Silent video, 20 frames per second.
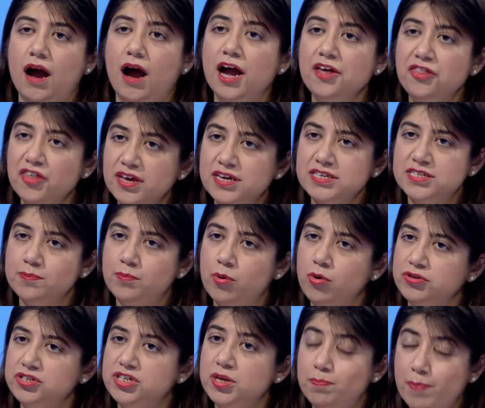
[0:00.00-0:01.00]
I think it's
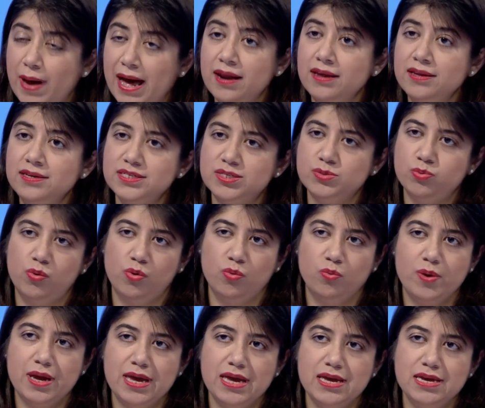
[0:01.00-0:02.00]
important to balance
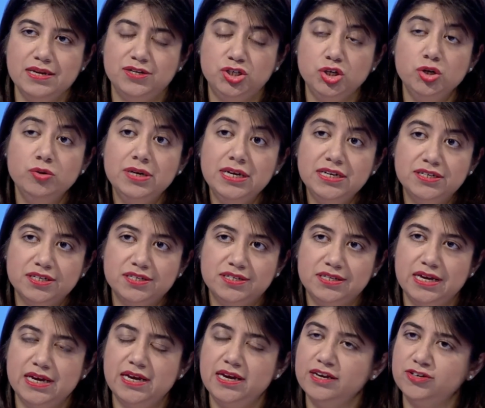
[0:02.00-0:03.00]
what we do need to
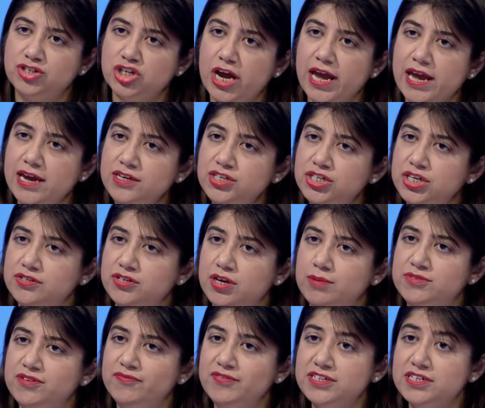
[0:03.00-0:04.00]
see change in
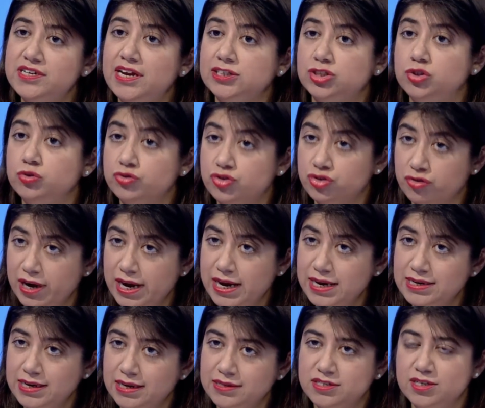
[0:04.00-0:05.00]
terms of international
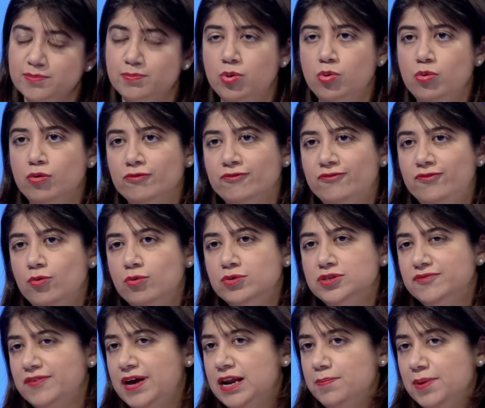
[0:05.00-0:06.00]
trade and support
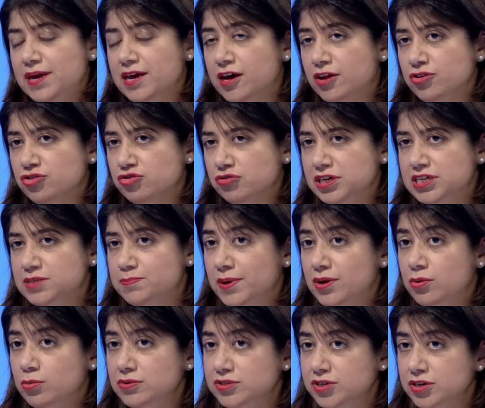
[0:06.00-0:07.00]
for developing countries,
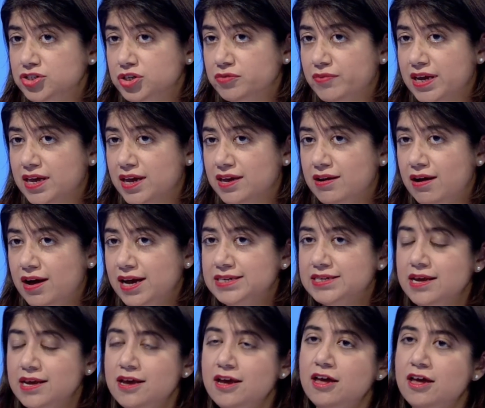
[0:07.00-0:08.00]
but also to
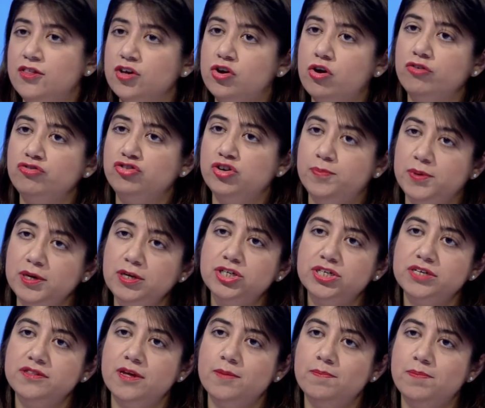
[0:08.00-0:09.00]
recognise the
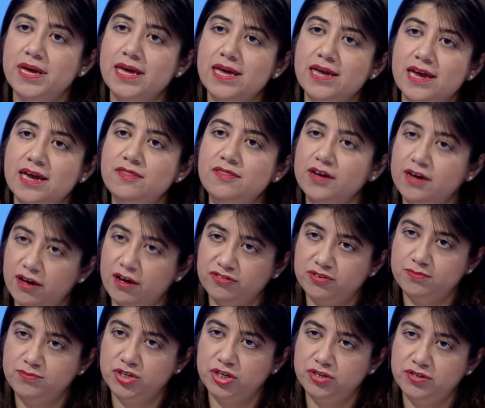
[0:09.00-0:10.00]
contribution that being in the
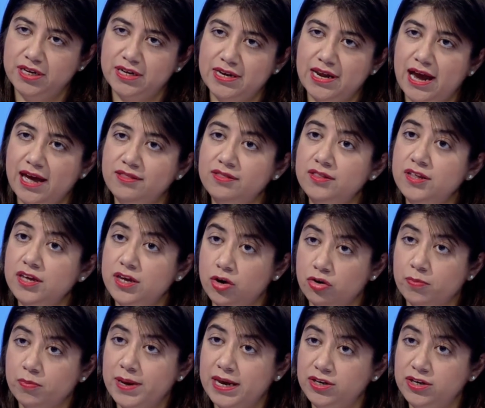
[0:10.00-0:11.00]
customs union and the
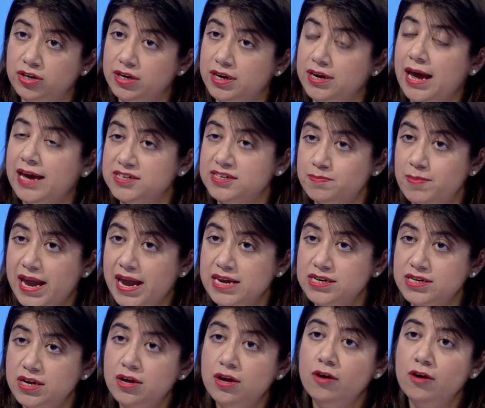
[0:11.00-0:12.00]
European Union has
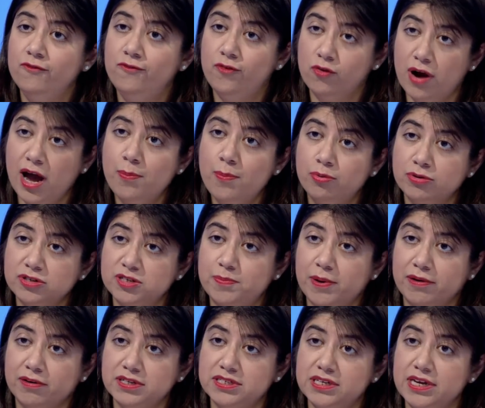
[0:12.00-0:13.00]
made for our
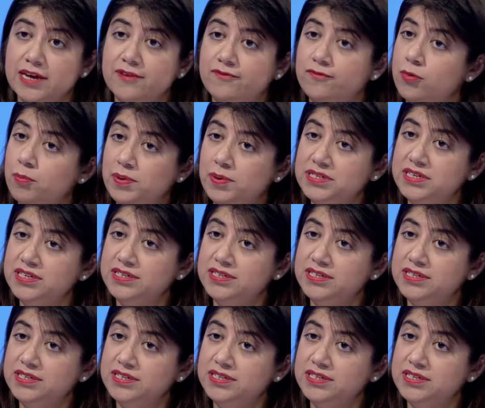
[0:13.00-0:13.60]
prosperity, for businesses